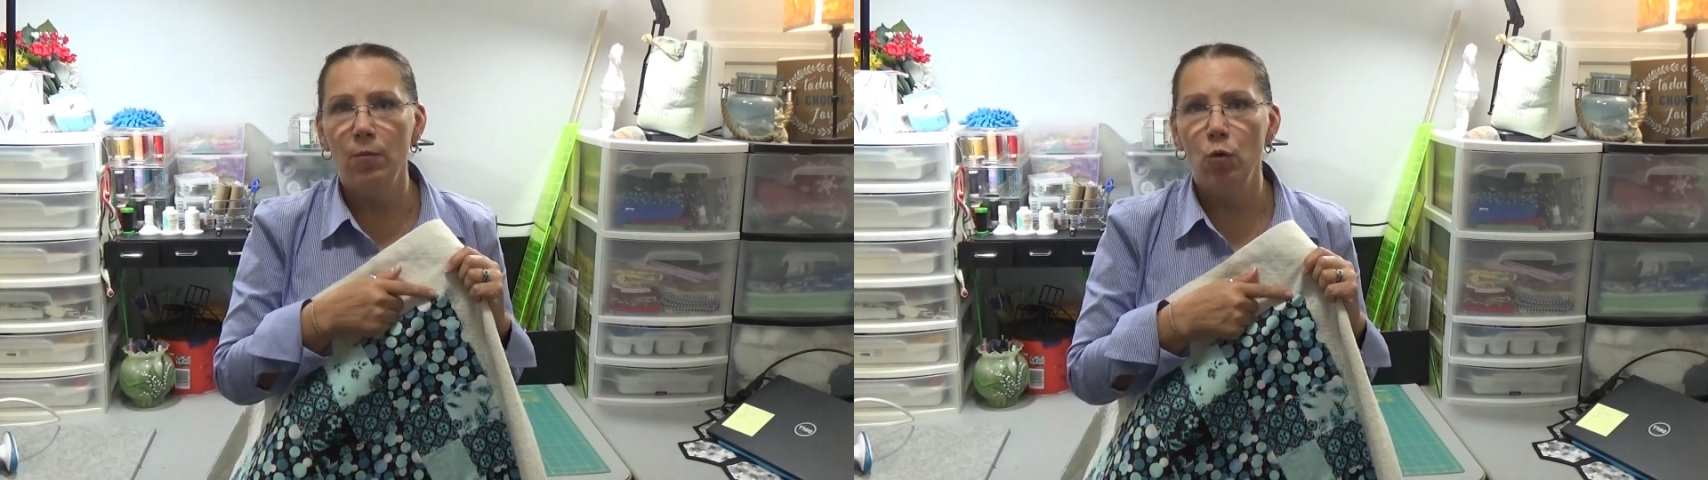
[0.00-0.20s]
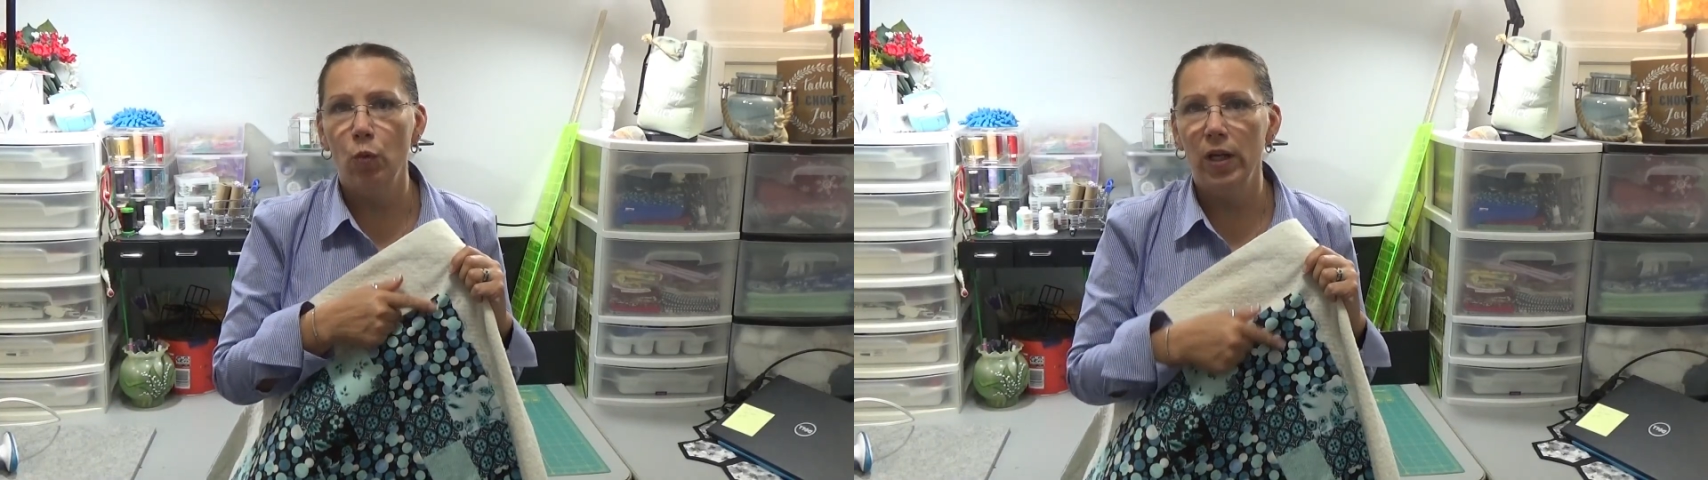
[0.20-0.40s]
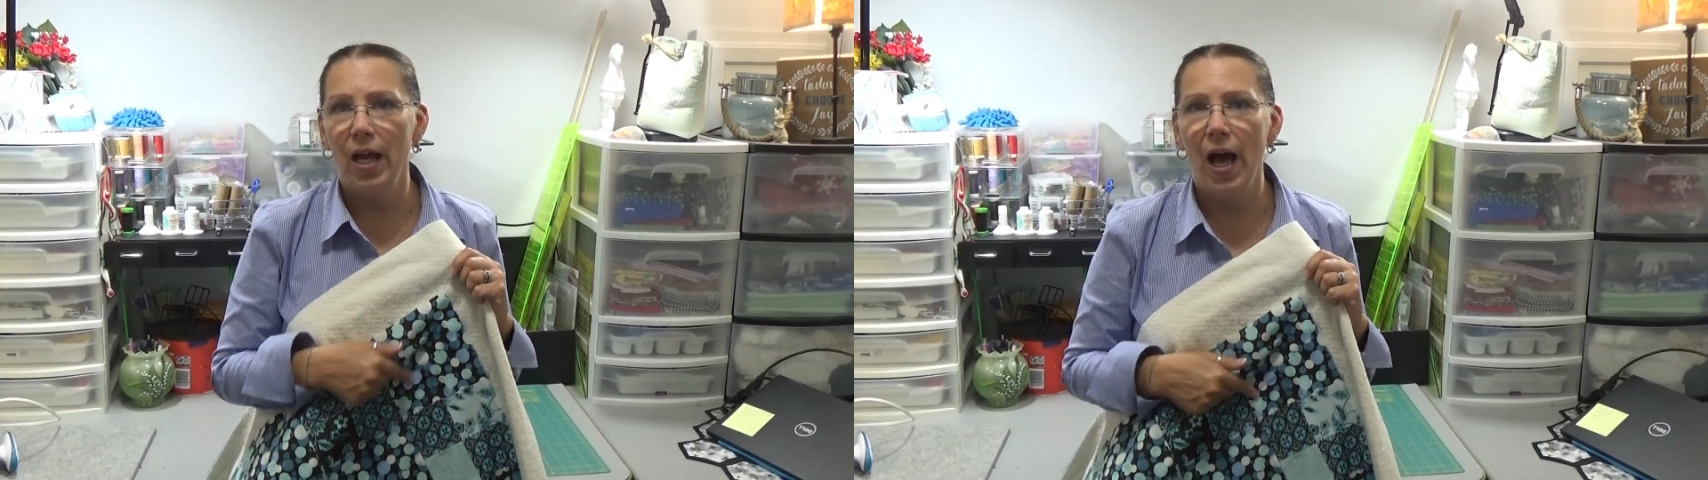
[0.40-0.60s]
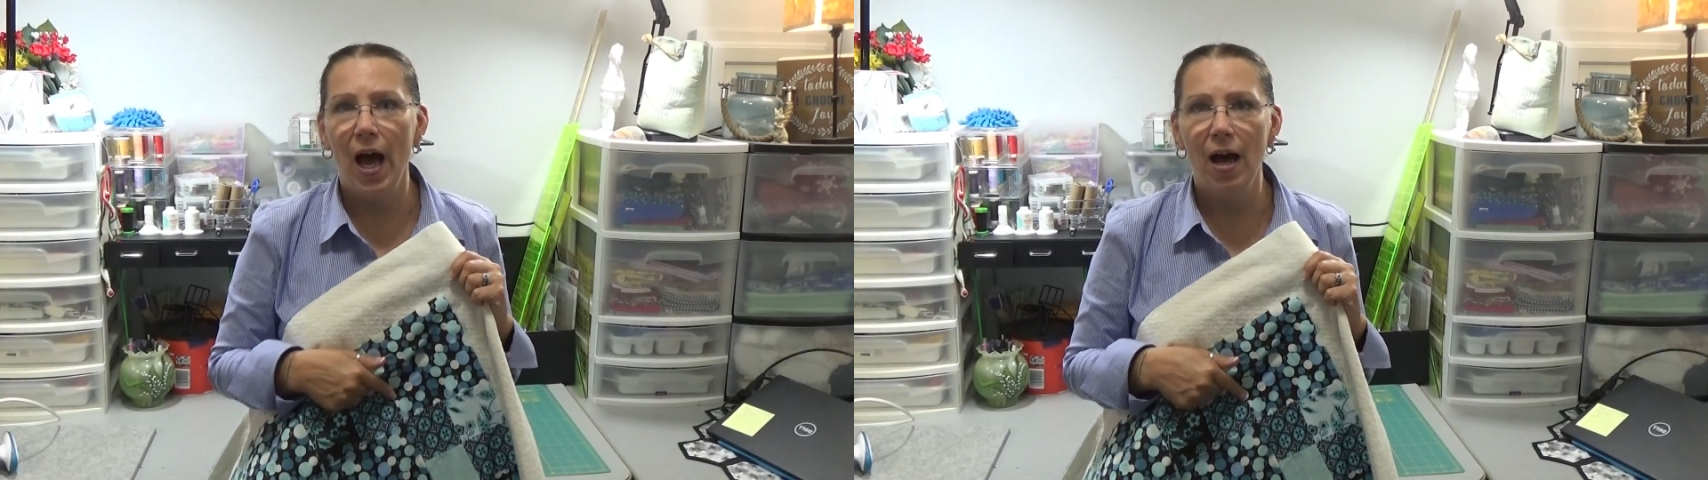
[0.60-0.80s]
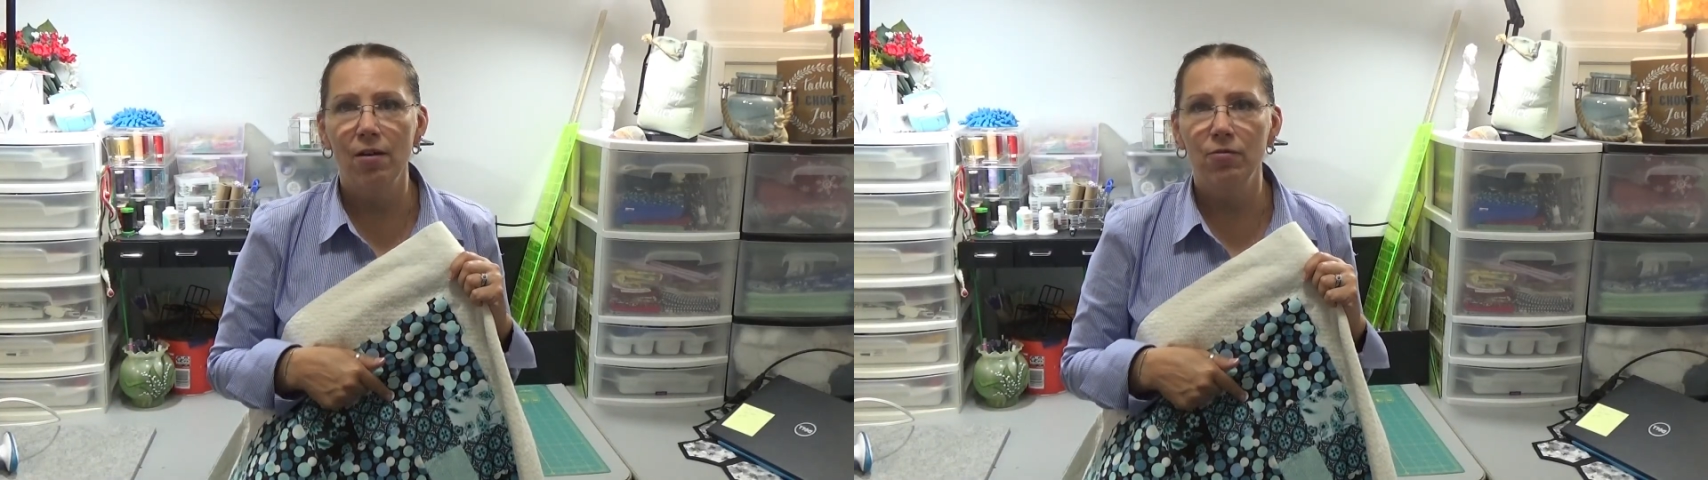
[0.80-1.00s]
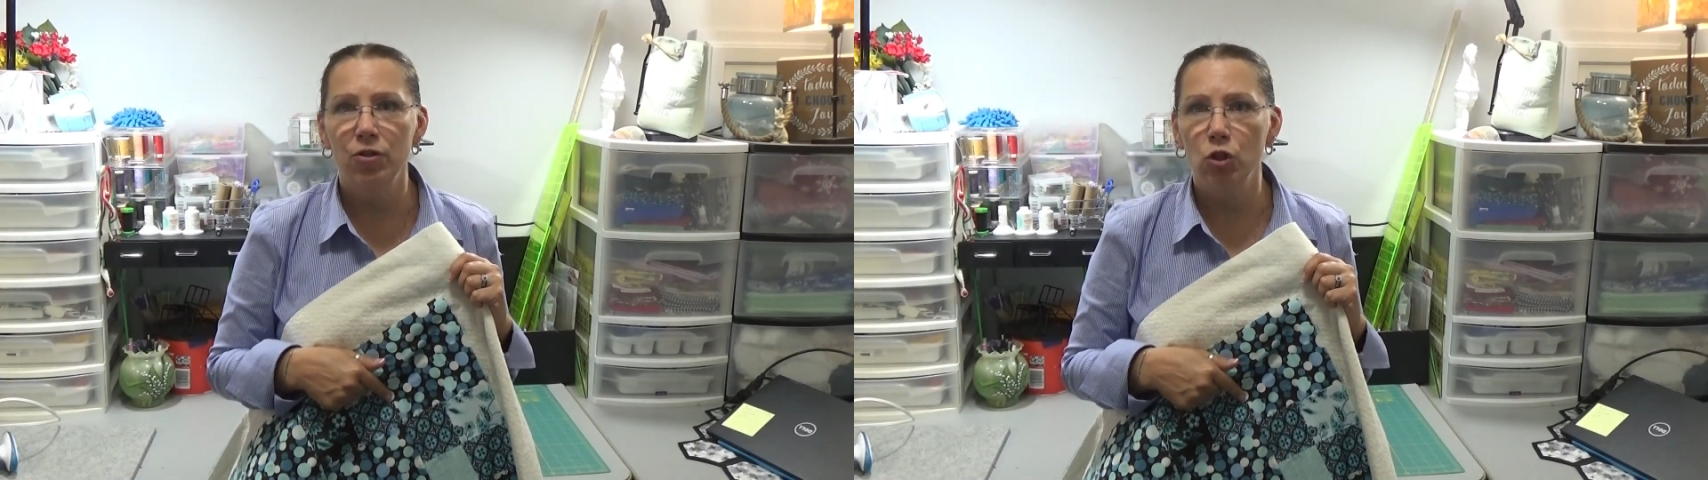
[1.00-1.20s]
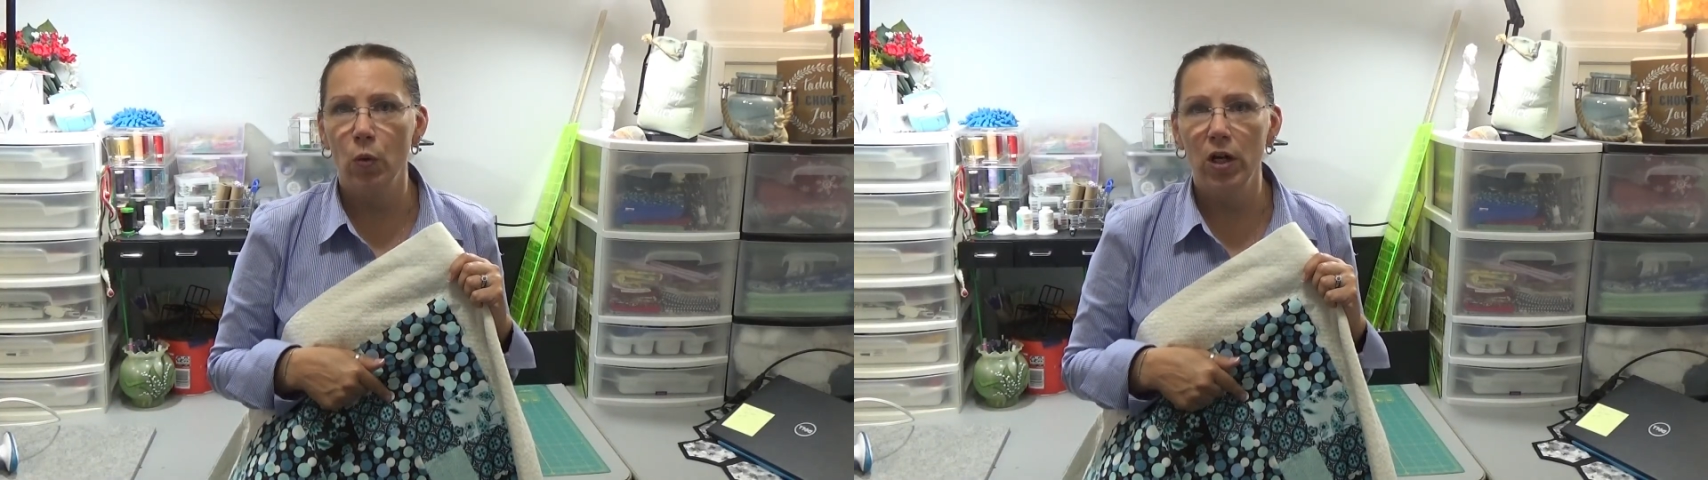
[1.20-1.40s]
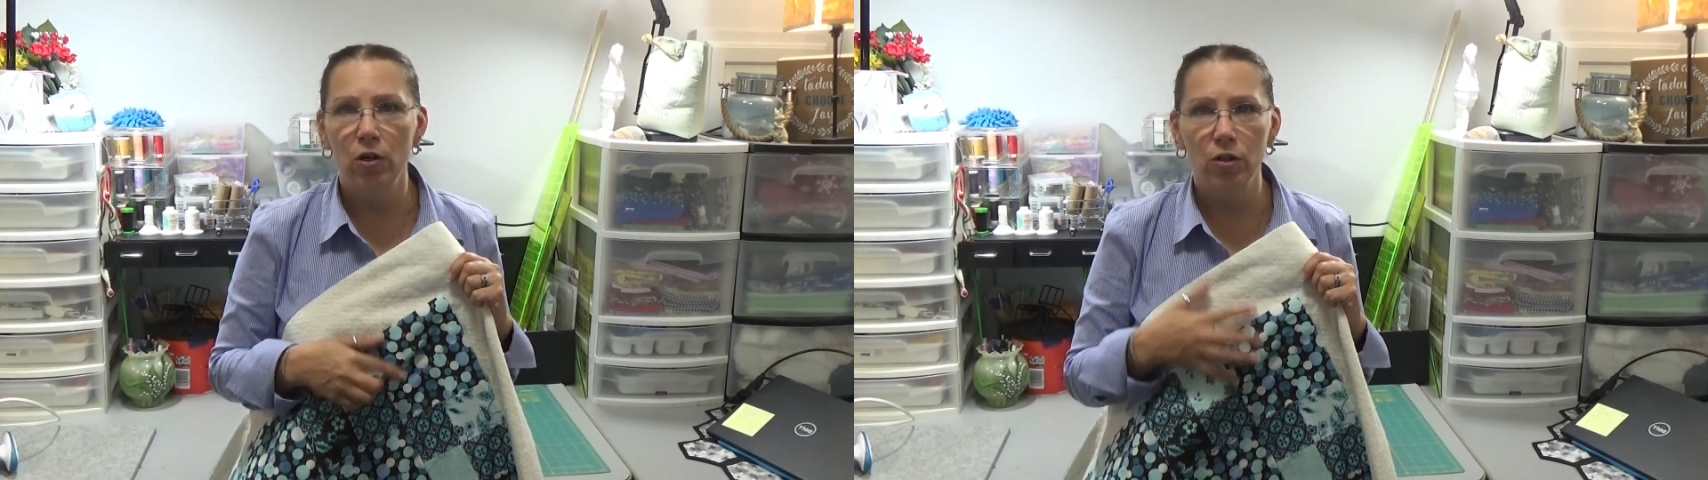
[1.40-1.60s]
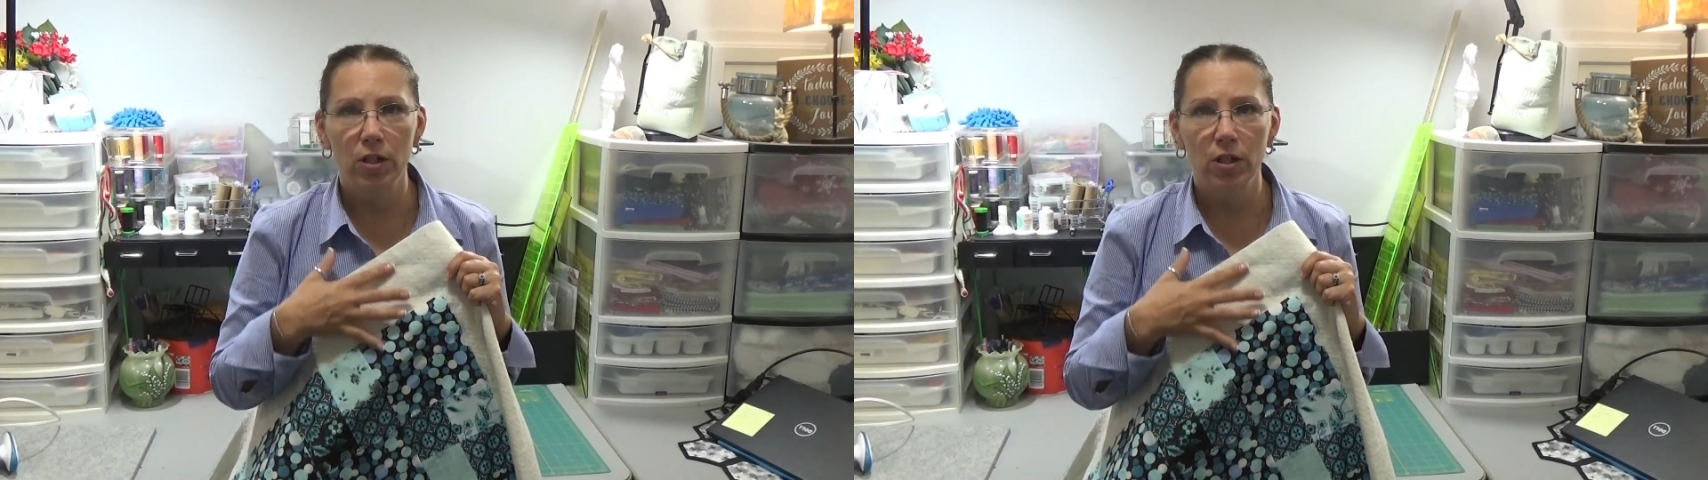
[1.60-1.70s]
We have squares.